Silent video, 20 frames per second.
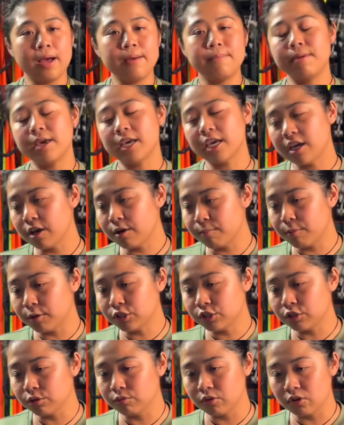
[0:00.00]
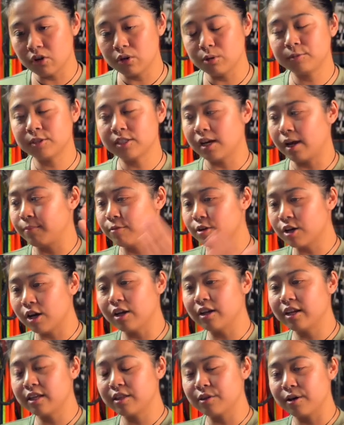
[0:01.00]
I'm making a bunch of ropes, I'm
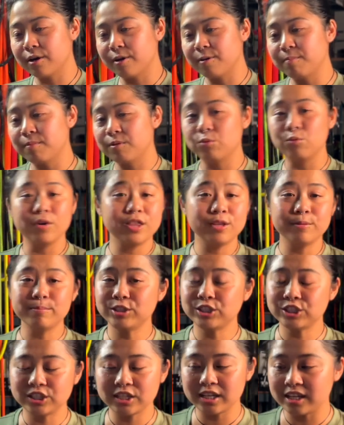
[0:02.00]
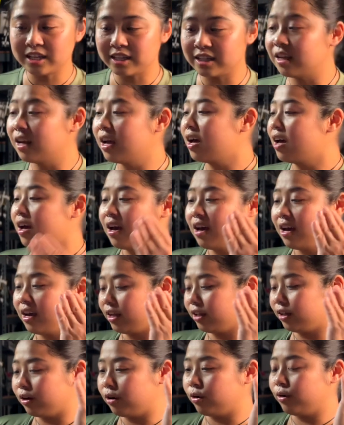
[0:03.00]
cutting them with a machine,
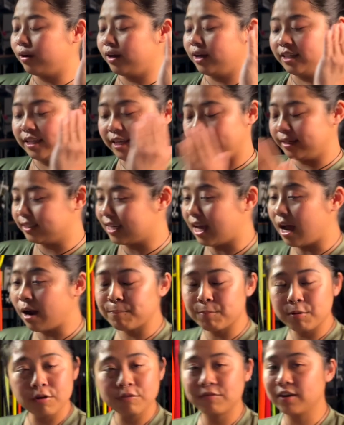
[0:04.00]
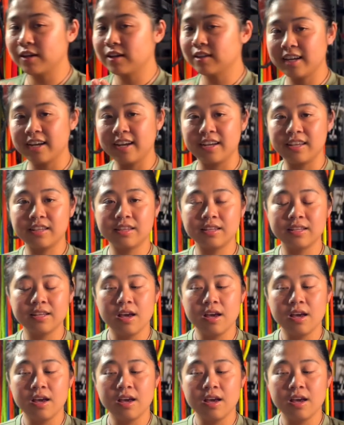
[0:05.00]
in the exact perfect length.